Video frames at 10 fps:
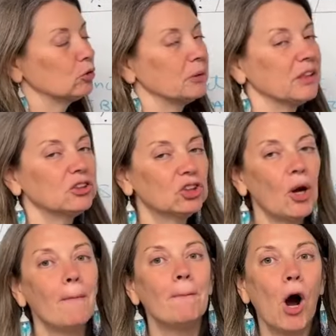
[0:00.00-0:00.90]
would be
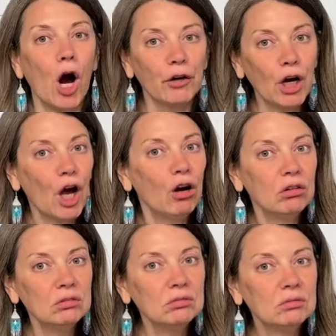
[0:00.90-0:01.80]

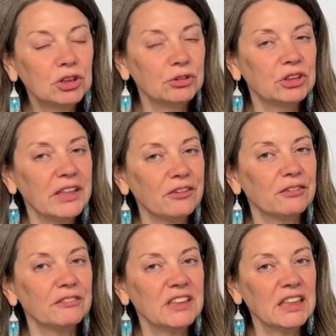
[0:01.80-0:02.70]
tomorrow, Tuesday the
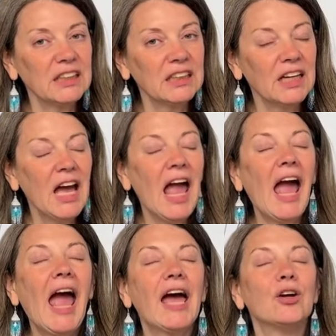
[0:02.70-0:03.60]
15th,
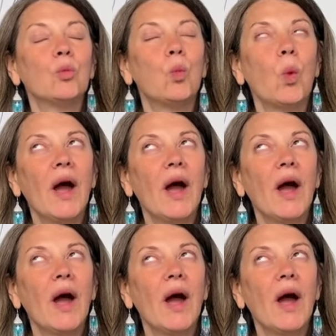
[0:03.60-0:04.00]
and